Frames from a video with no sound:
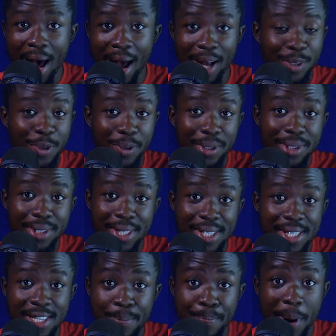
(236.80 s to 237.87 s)
actual
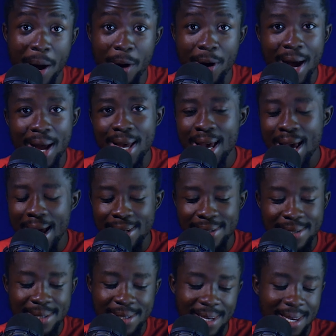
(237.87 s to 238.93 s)
DC power and
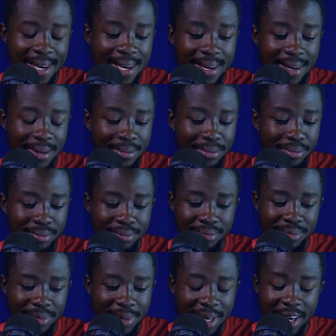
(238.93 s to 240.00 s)
see
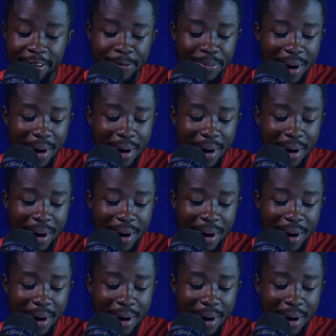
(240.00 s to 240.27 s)
if